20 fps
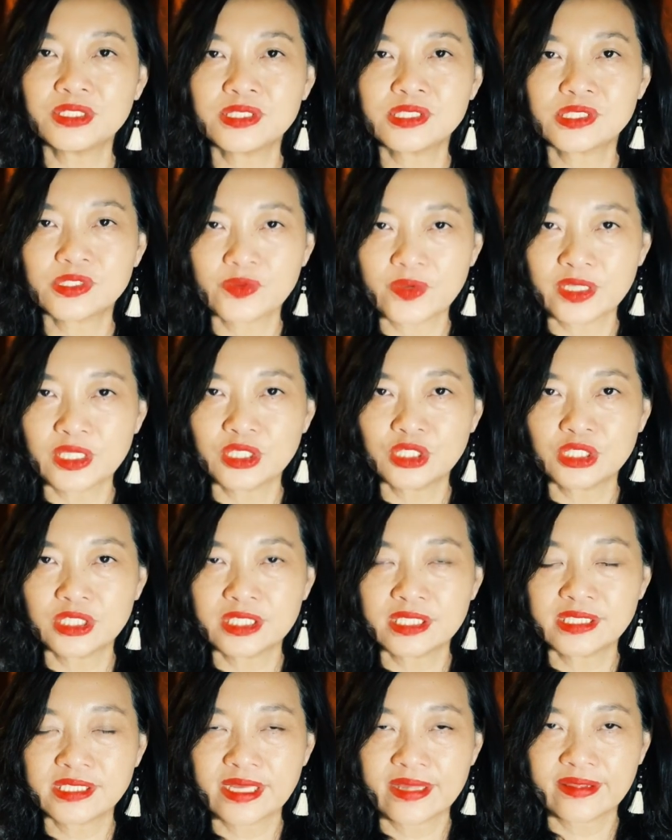
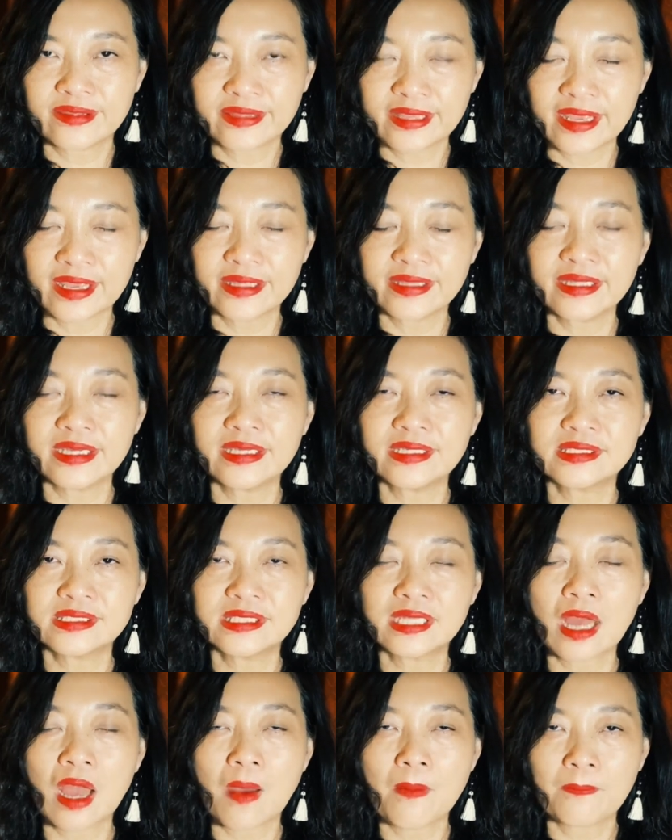Strategies and
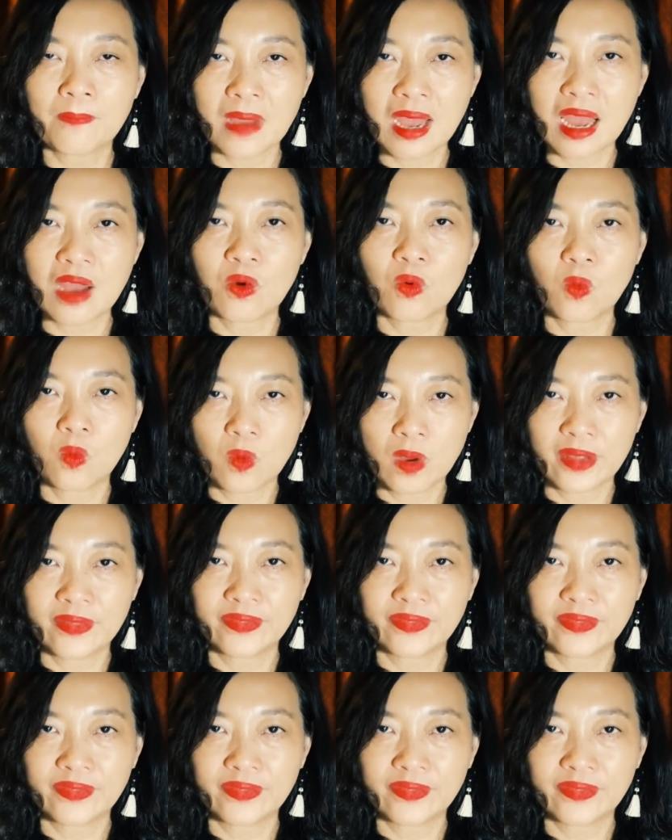Techniques, Part 1.